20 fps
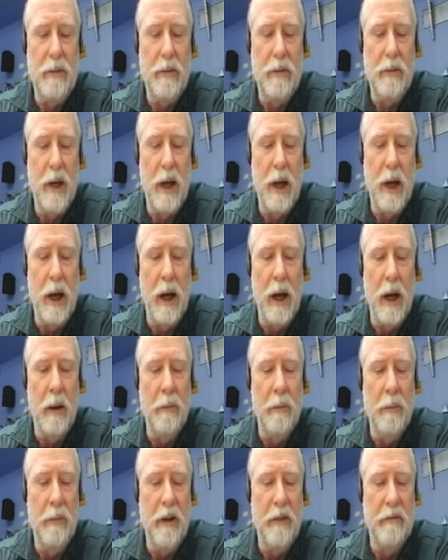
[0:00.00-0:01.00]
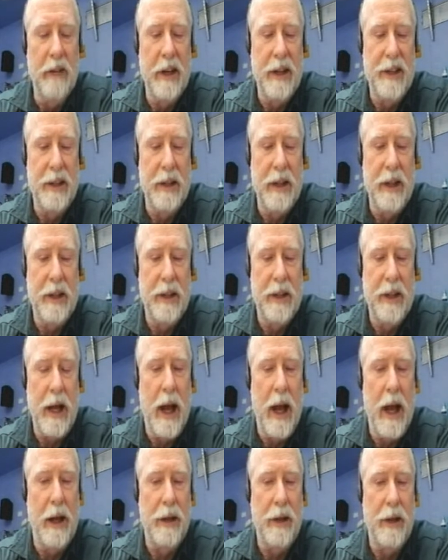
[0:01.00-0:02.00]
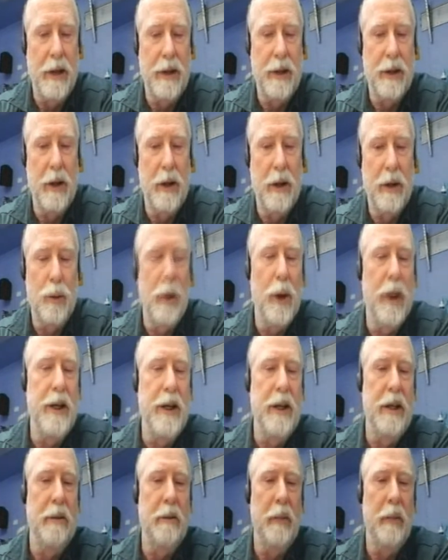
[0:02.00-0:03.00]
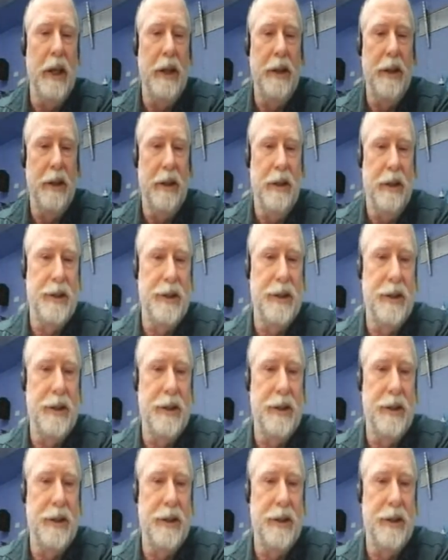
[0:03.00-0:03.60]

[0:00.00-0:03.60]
um, resonant at 20 meters.